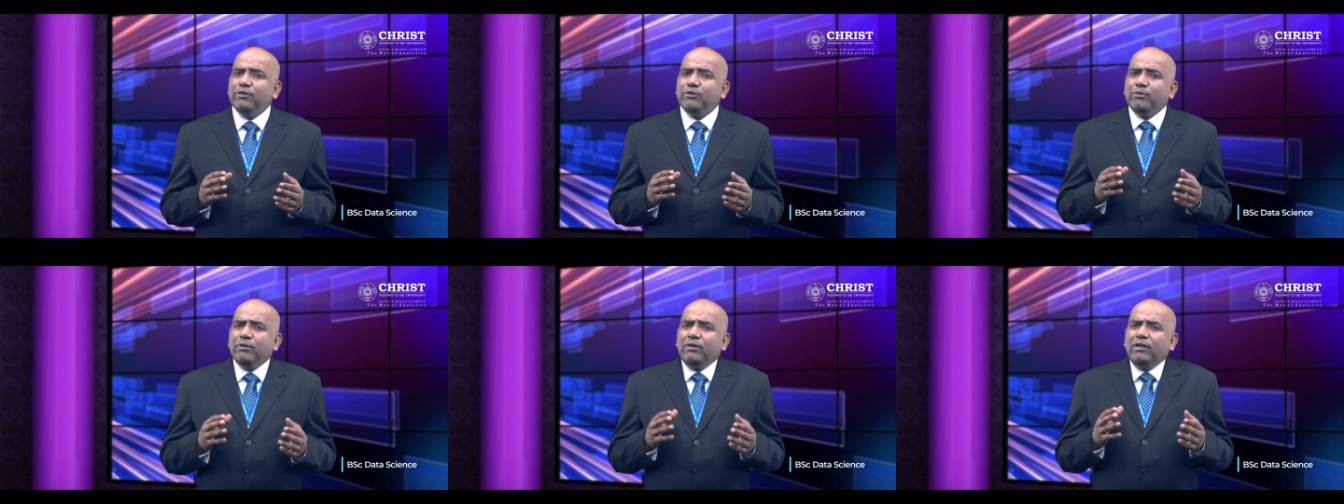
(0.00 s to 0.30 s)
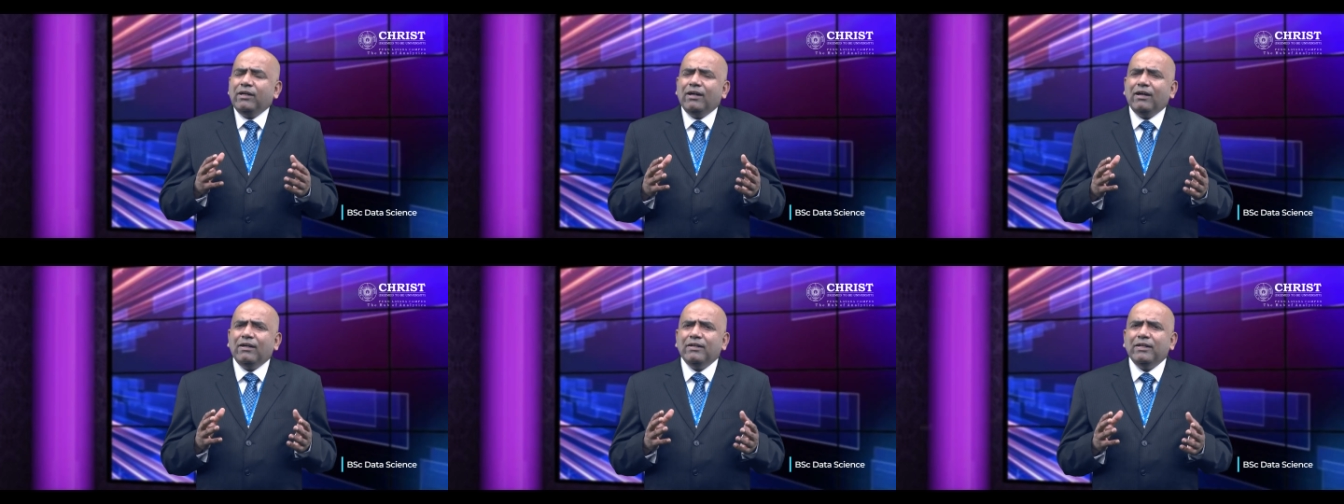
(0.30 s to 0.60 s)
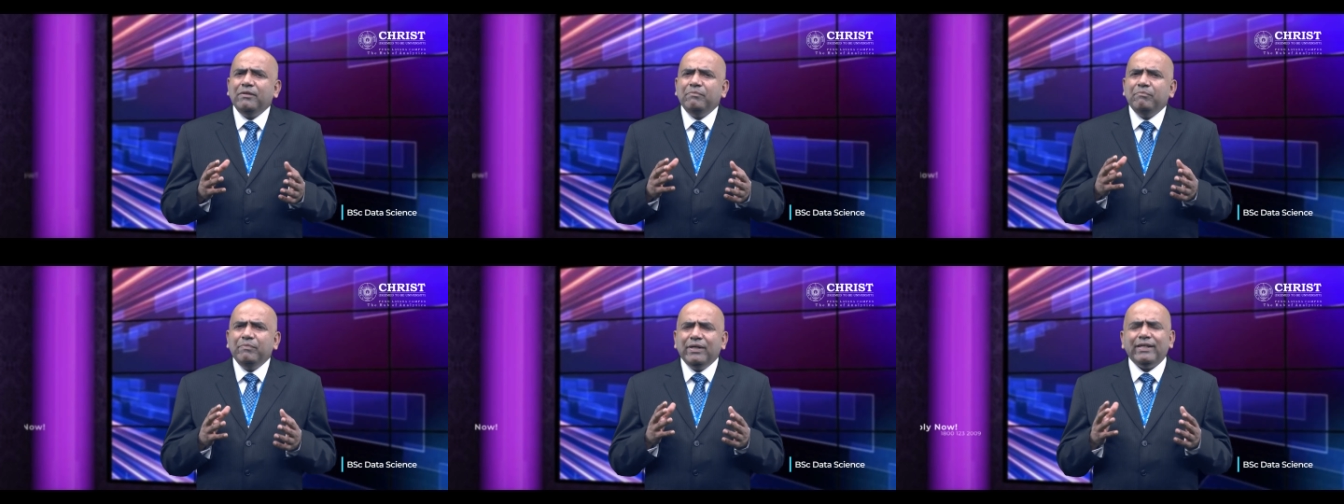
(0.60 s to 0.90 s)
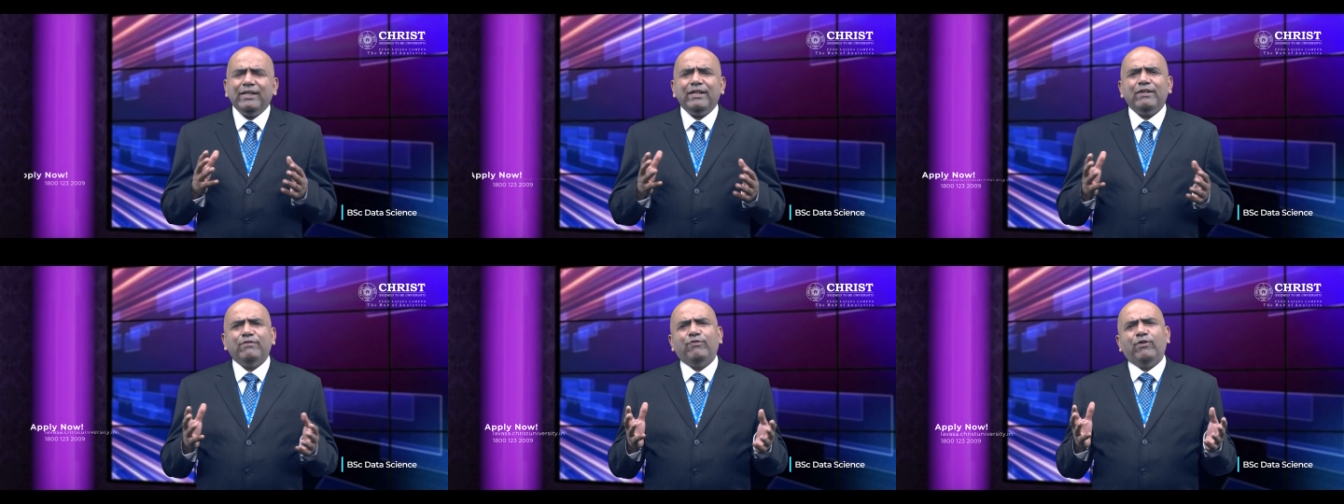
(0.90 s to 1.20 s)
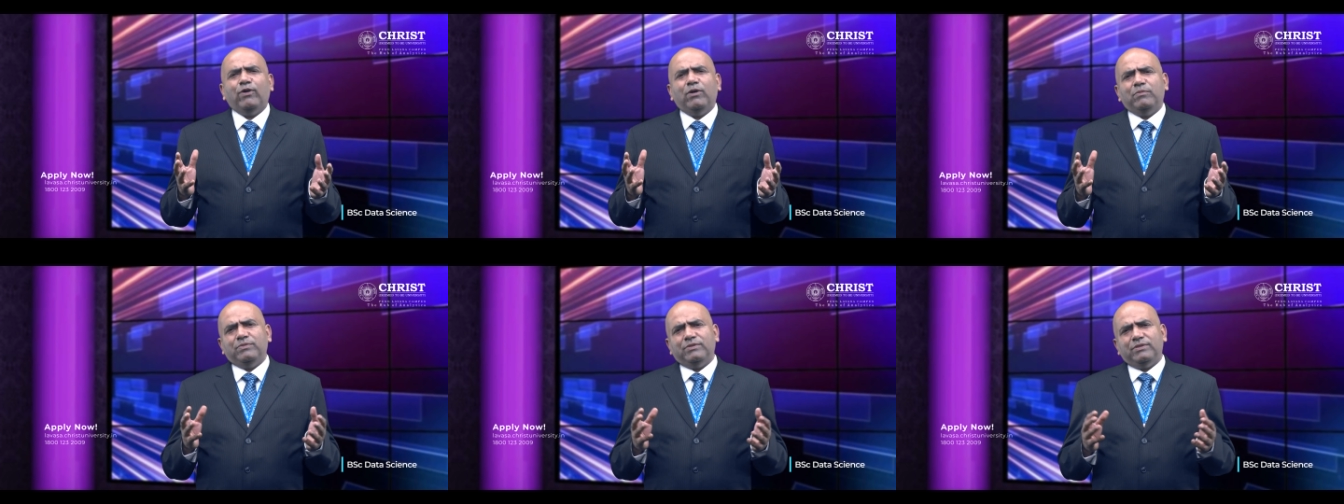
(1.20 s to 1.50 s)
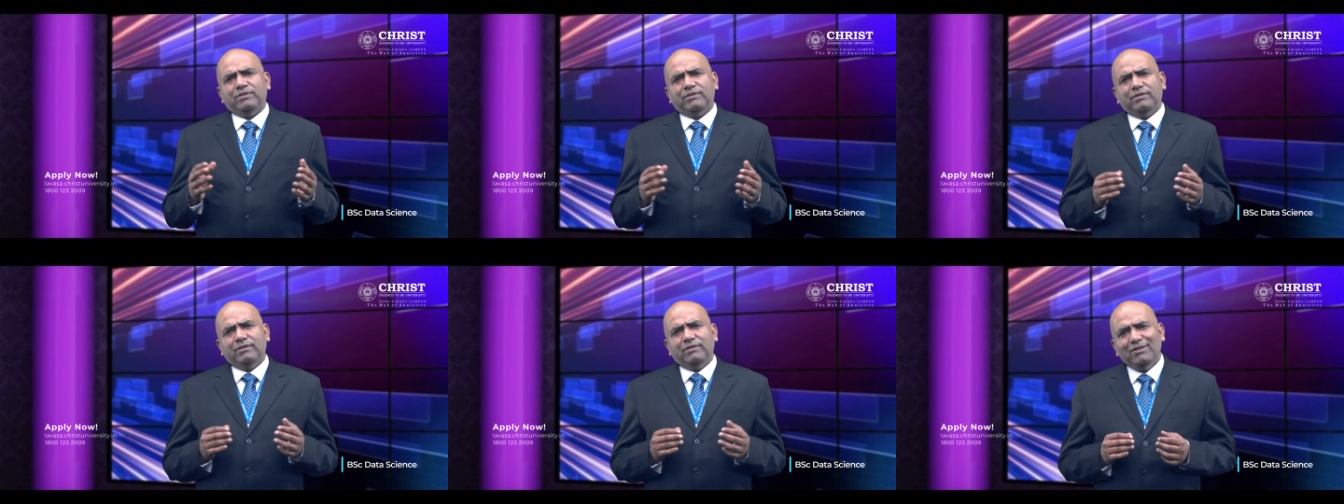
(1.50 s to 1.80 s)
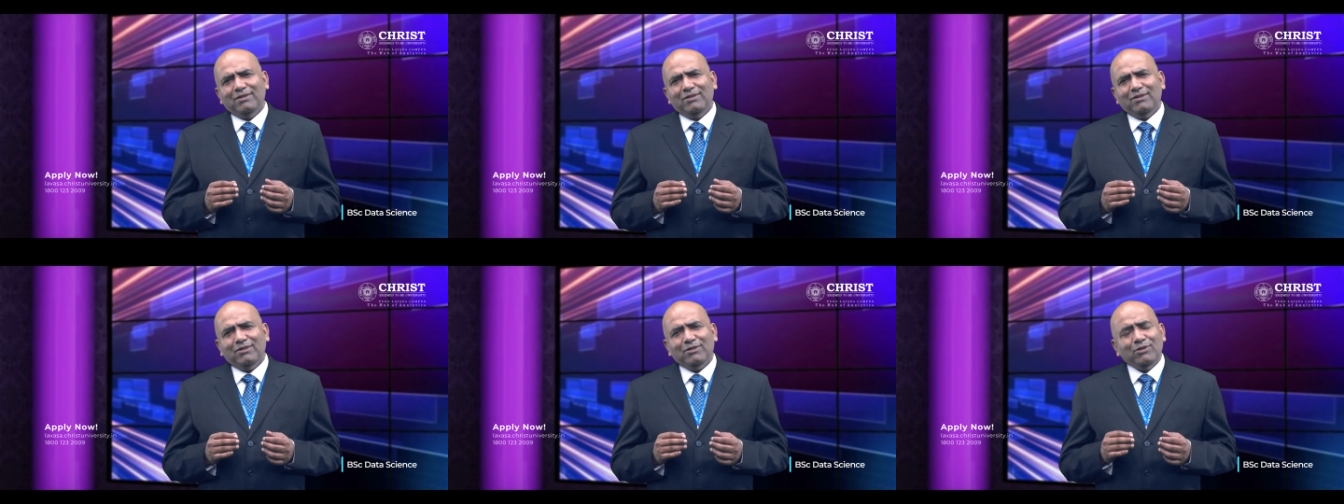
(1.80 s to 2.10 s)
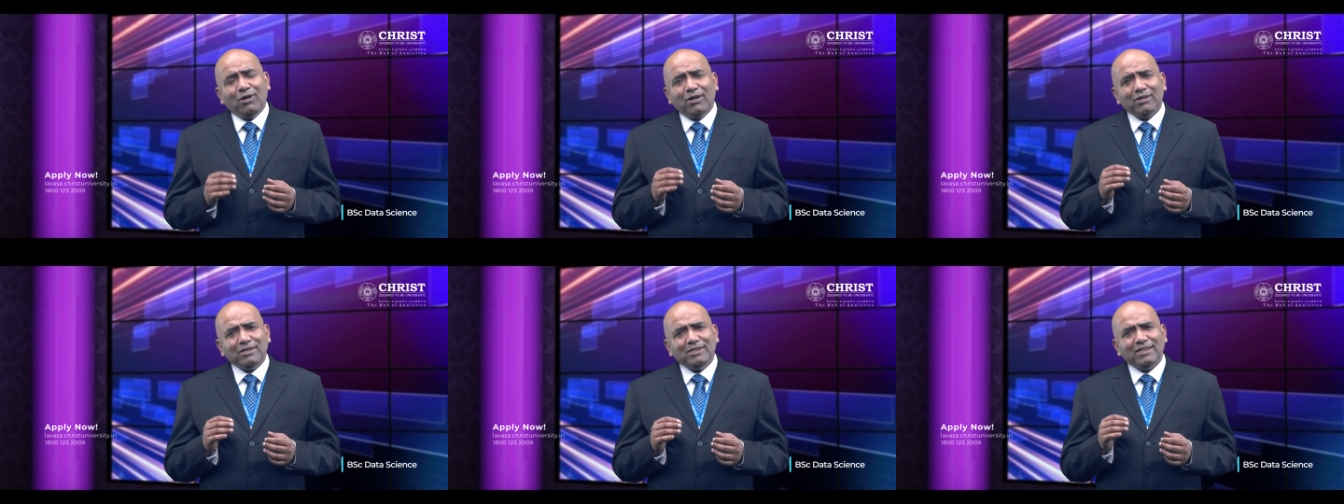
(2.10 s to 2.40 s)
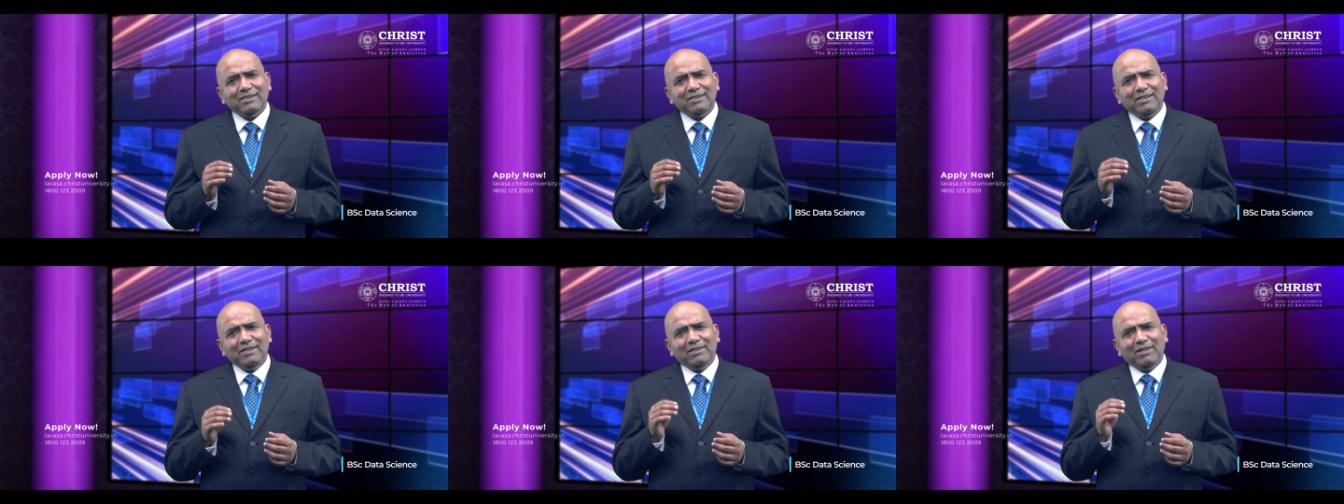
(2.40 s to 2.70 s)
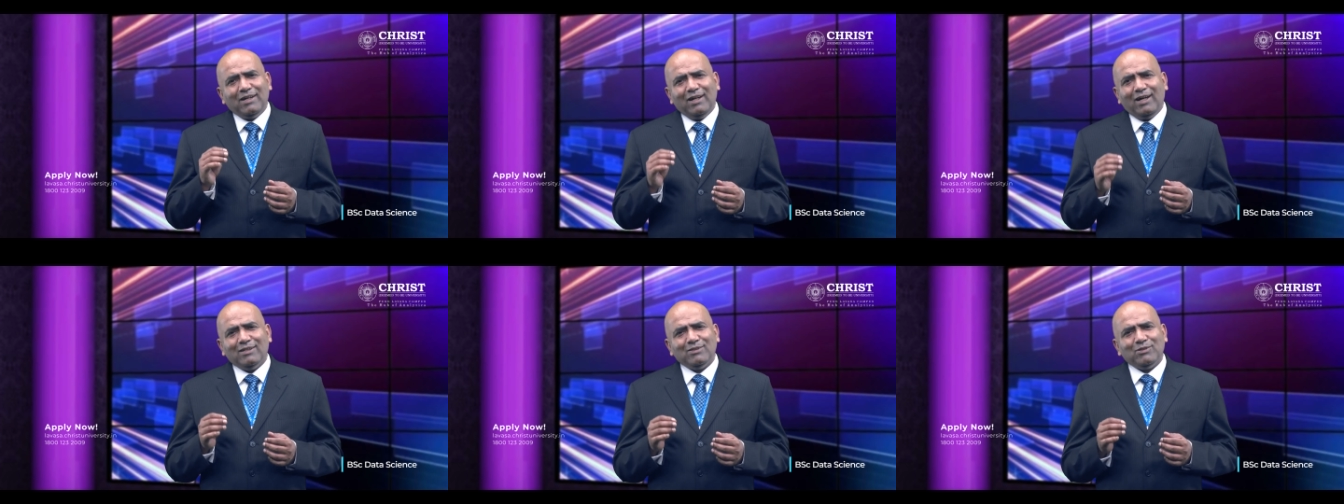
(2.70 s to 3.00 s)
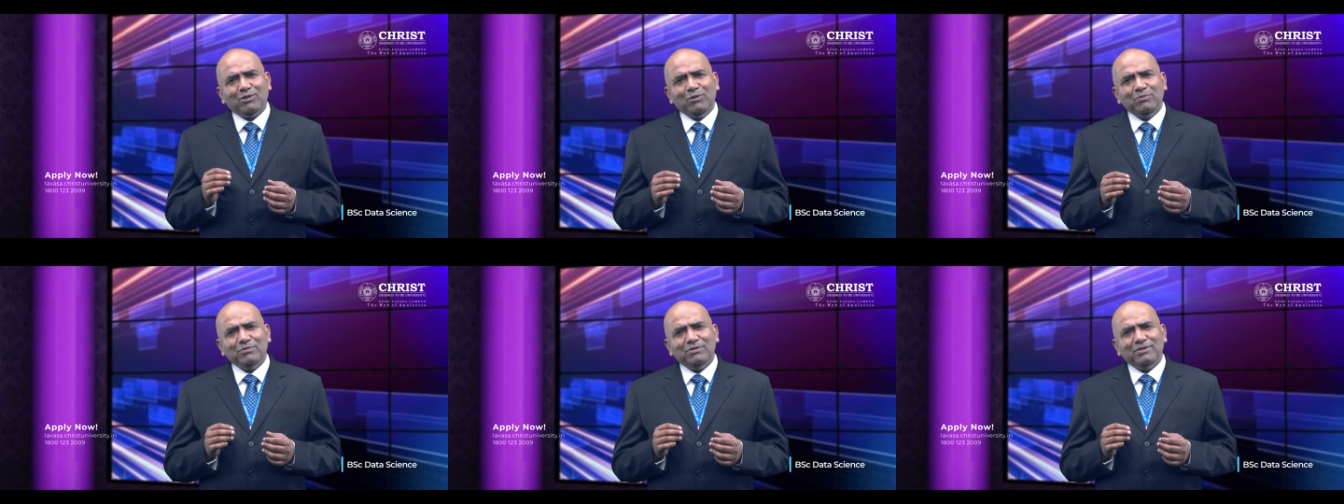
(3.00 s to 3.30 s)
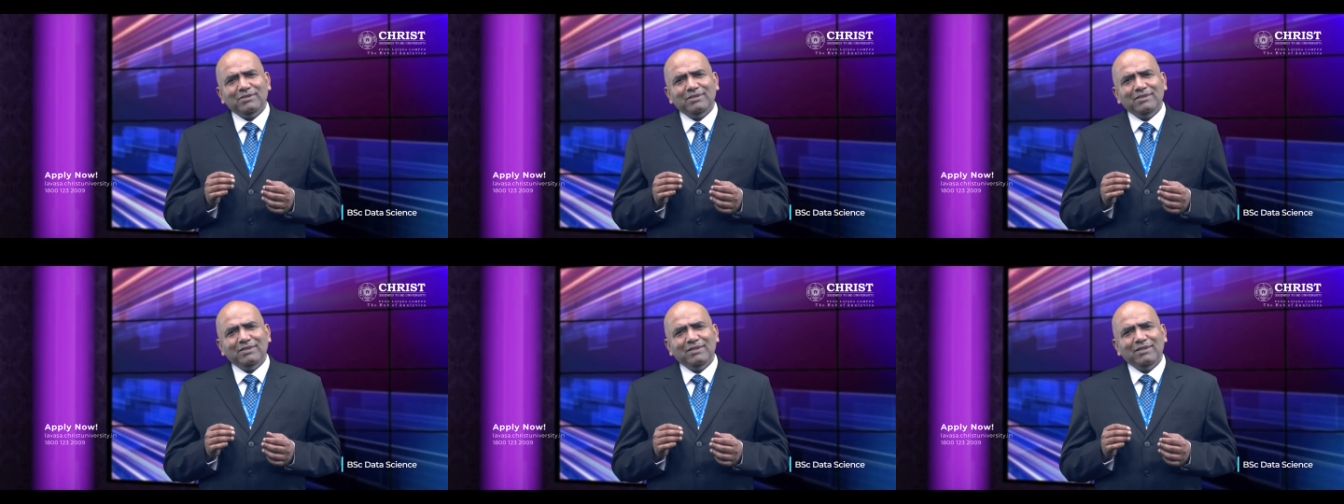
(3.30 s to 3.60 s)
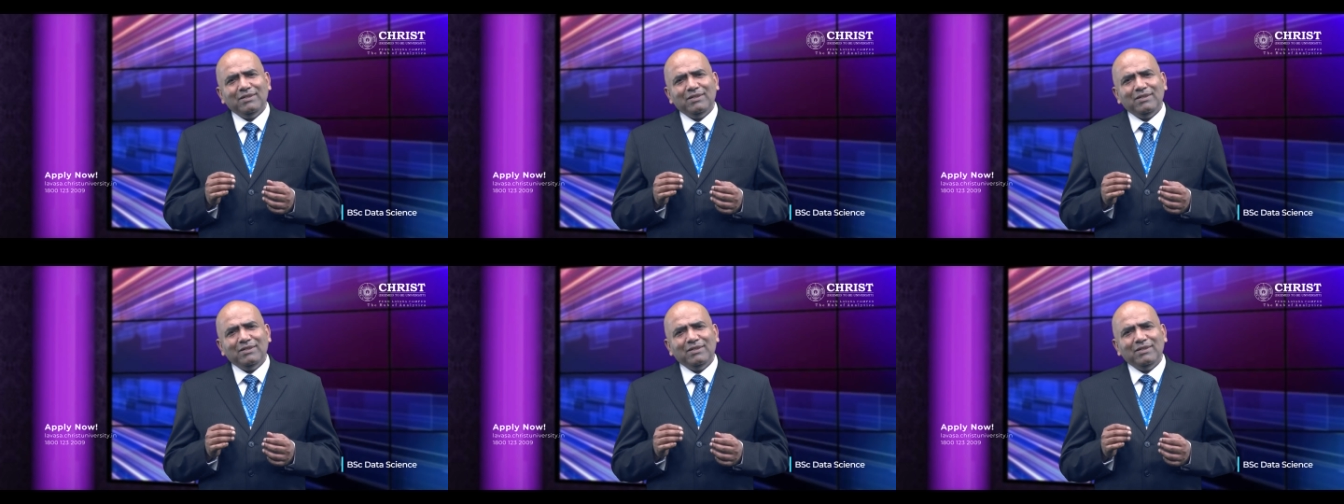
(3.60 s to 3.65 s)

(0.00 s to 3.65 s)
to learn in myriad forms, not just in classrooms,